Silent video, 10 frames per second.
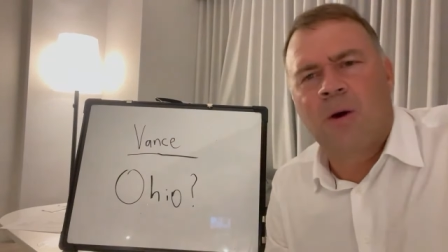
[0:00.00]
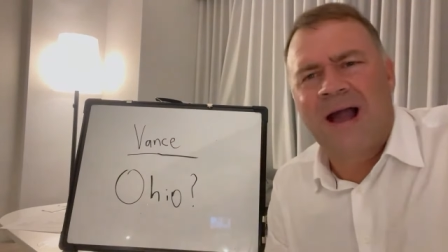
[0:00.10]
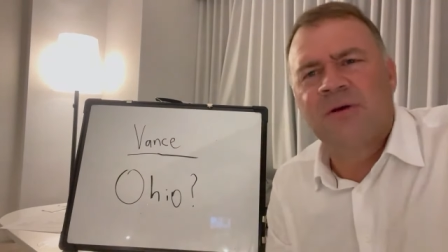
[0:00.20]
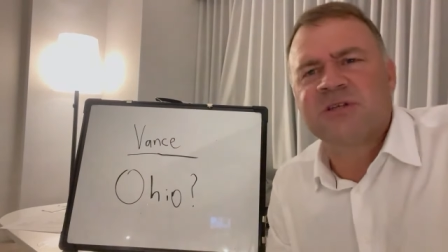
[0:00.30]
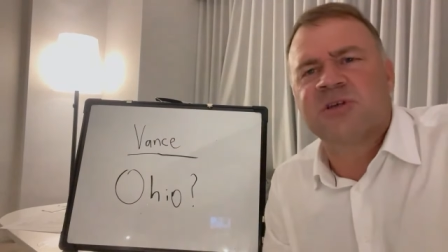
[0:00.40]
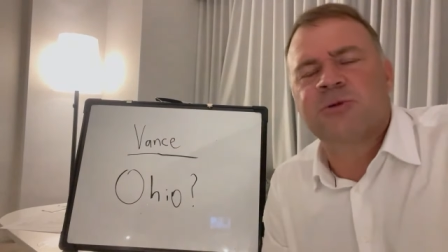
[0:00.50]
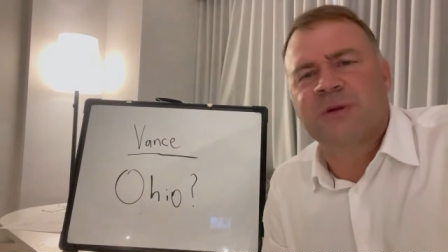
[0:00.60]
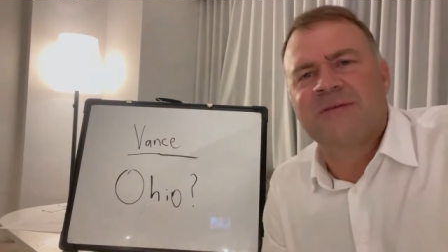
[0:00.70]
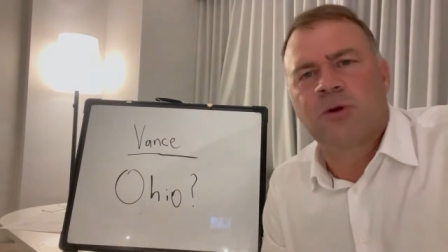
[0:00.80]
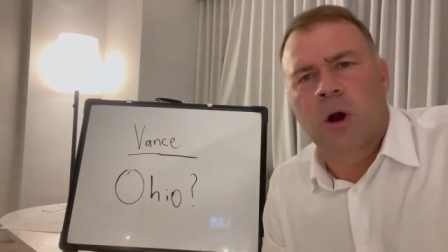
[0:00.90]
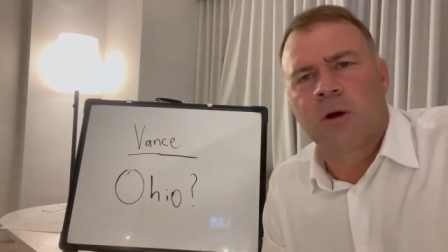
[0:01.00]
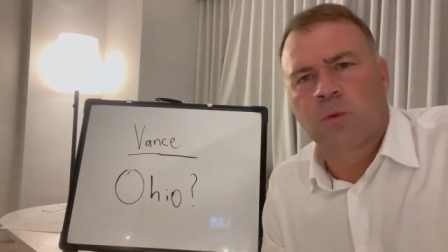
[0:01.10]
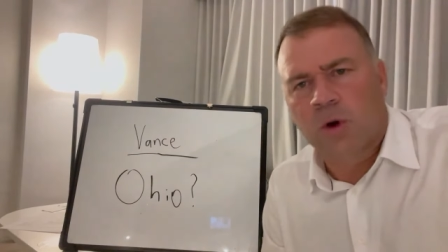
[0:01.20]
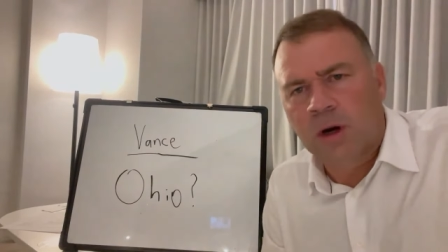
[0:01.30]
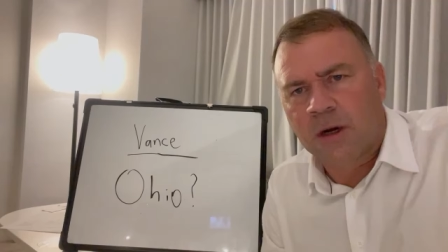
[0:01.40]
Ohioans also believe in
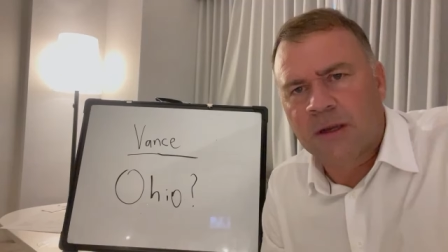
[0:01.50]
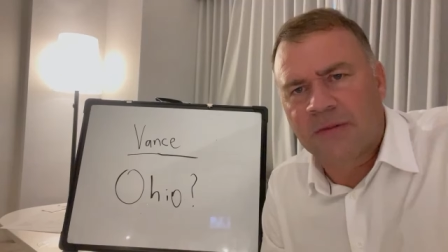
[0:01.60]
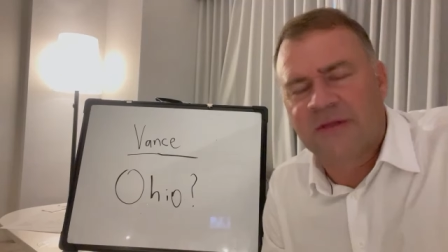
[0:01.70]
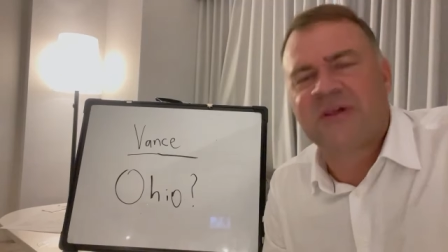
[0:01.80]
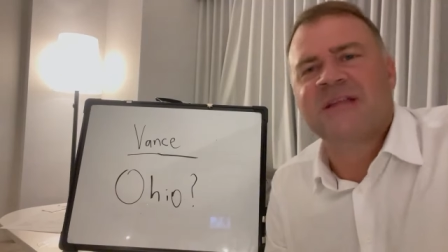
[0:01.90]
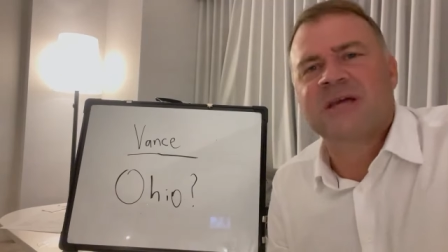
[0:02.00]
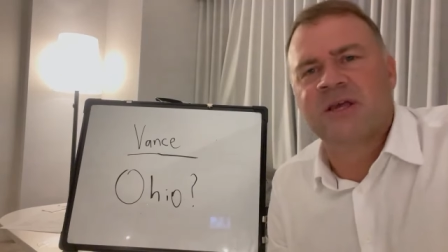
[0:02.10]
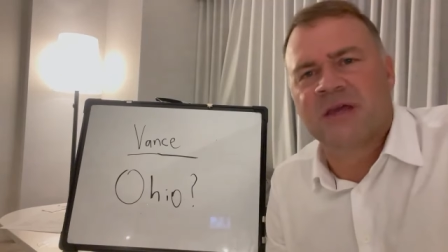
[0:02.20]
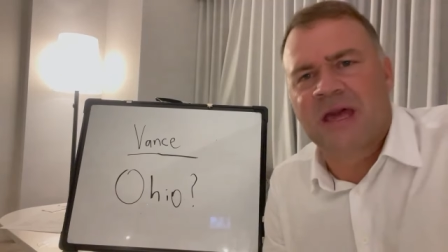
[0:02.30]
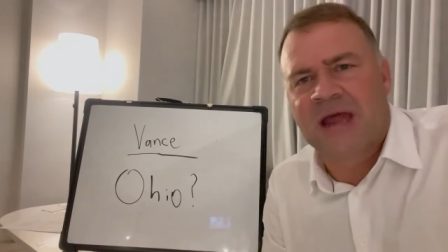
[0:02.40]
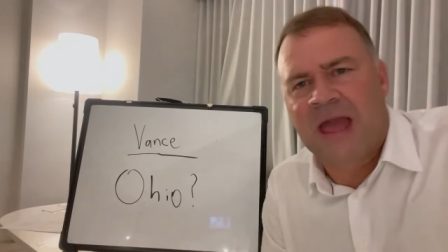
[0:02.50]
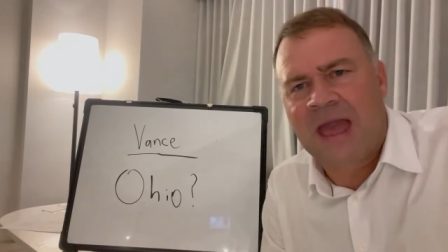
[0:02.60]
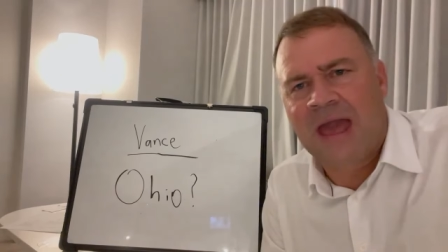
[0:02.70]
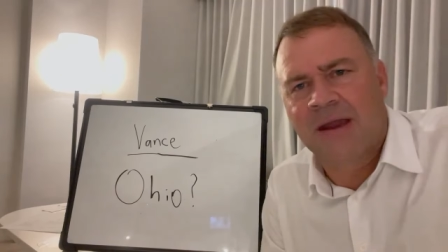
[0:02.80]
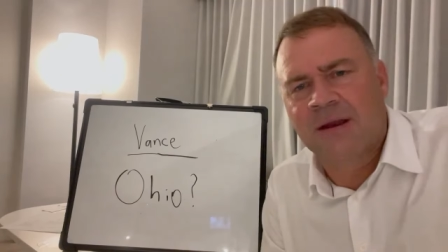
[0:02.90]
hard work and that that's how you get
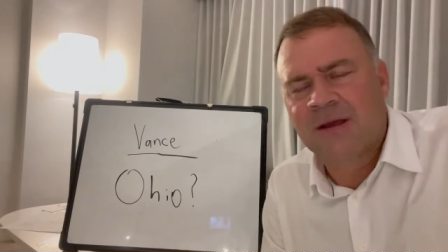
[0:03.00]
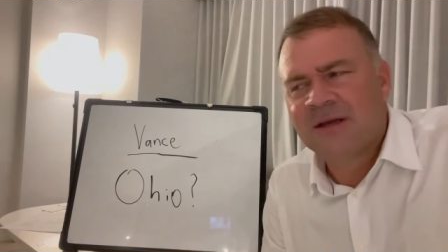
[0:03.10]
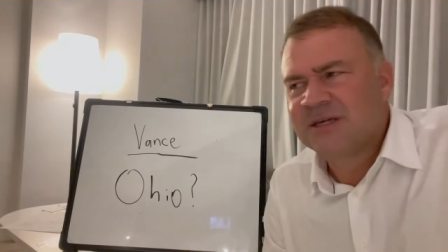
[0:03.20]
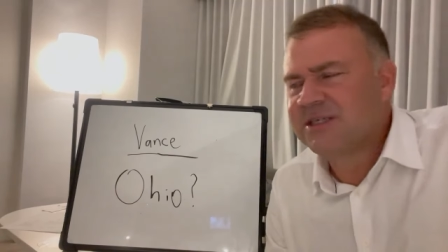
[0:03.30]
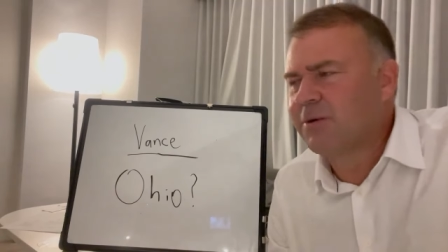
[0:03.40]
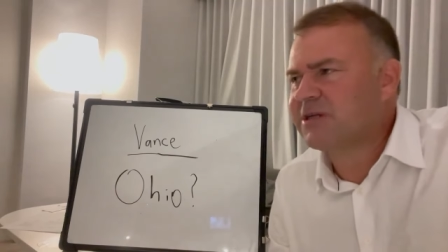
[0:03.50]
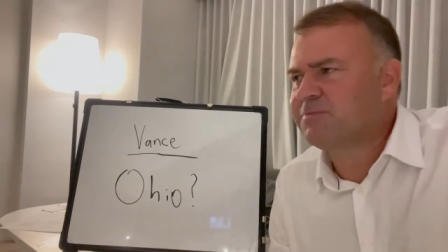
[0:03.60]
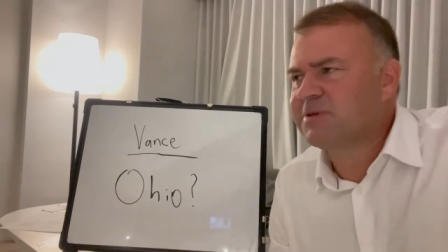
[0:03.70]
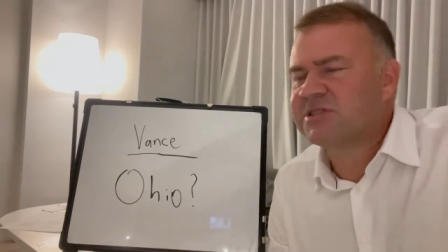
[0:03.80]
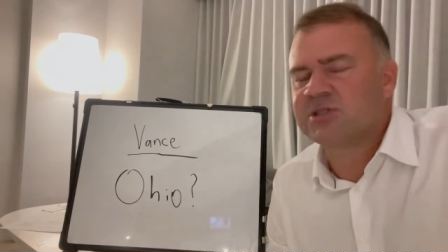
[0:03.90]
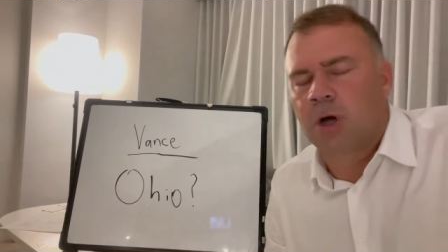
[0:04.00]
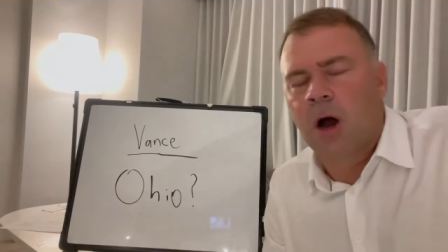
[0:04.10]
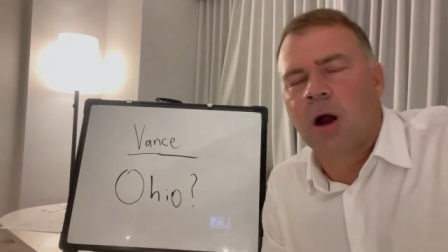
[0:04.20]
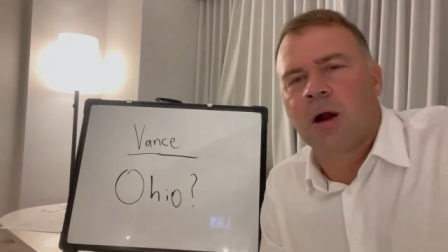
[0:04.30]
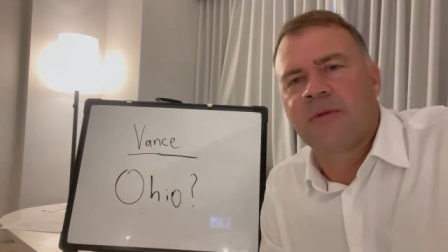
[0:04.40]
ahead. So it's
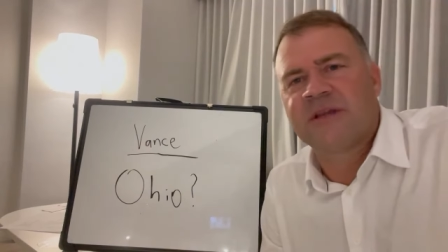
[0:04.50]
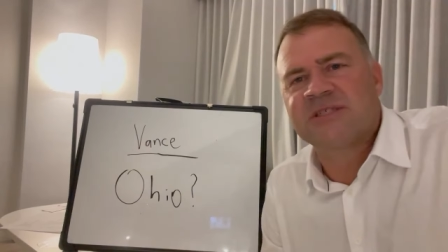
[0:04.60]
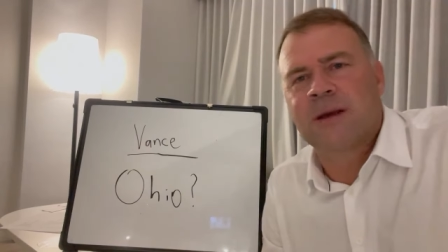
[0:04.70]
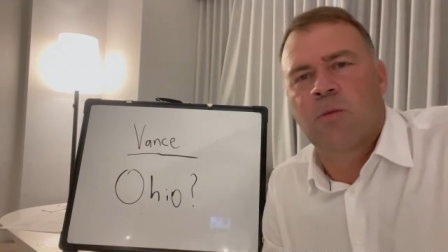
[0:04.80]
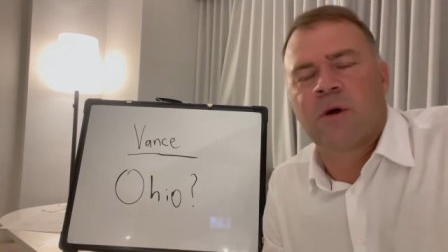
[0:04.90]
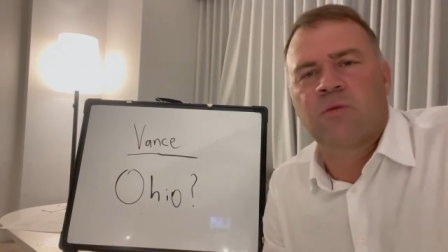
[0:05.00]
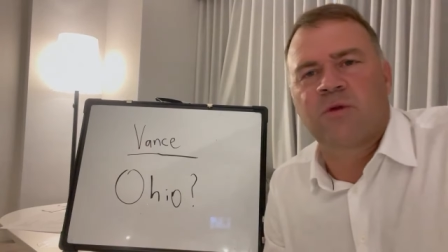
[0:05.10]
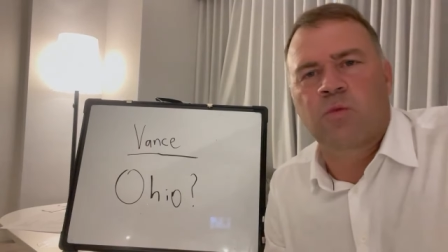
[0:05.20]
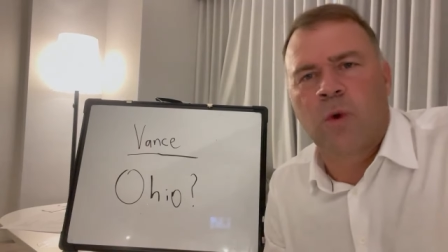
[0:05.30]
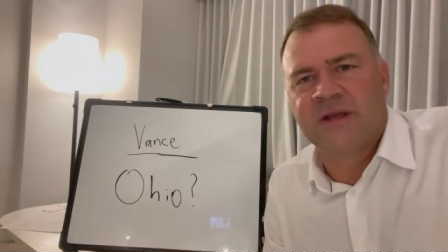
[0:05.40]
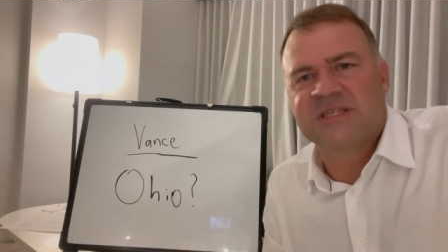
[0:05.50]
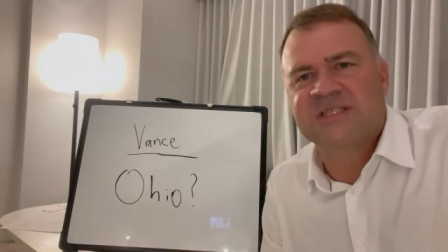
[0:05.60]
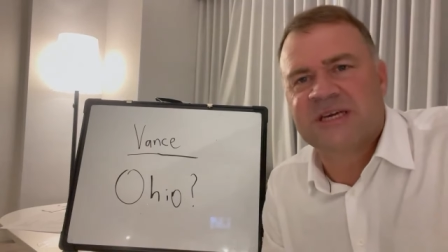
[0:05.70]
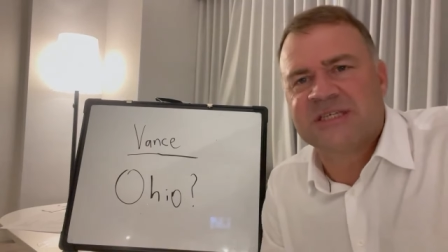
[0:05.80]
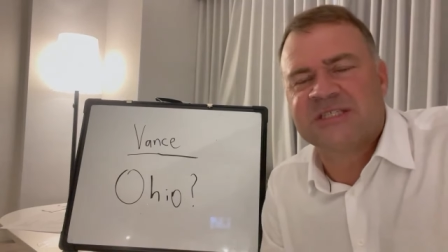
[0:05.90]
bizarre that someone with
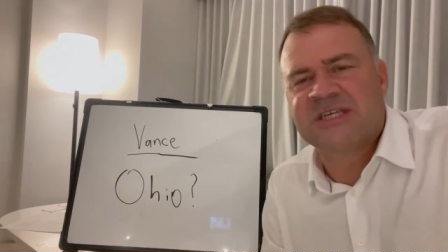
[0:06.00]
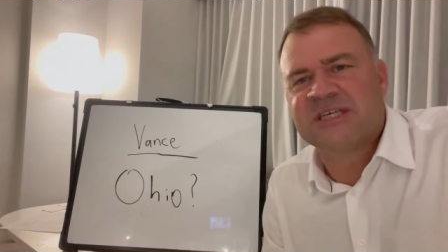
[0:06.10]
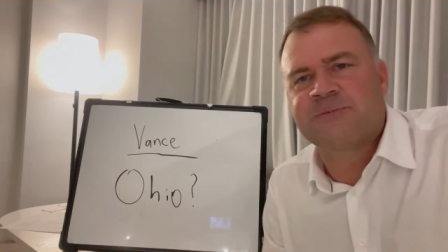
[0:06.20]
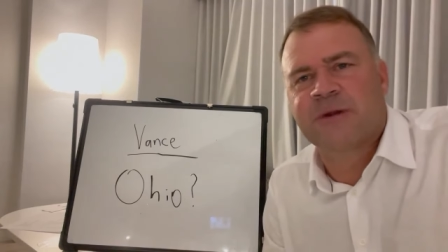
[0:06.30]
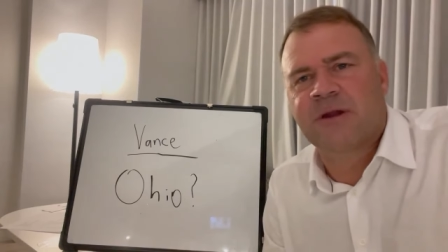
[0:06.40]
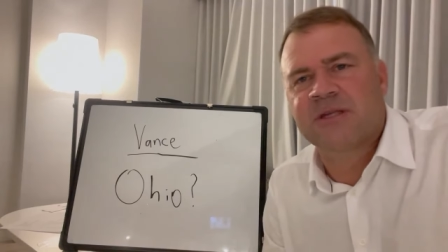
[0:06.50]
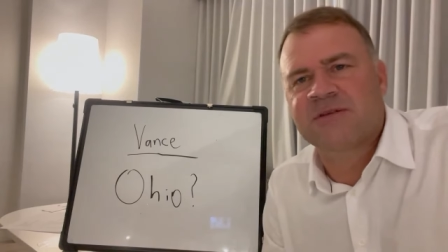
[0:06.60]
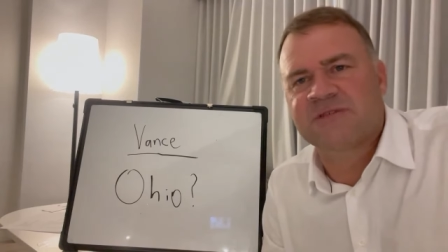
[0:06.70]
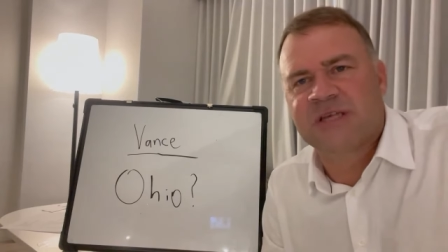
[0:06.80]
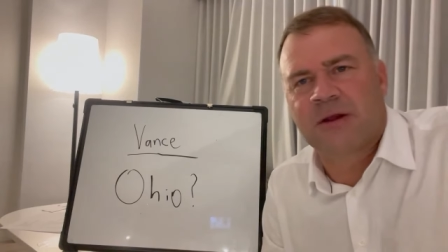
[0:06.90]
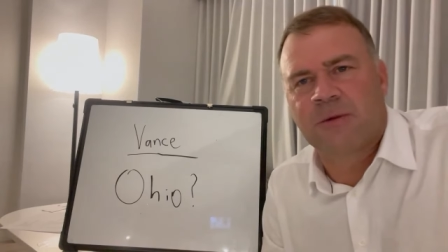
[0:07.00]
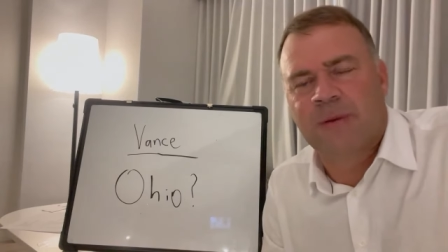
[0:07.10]
one-sixth the experience of Sarah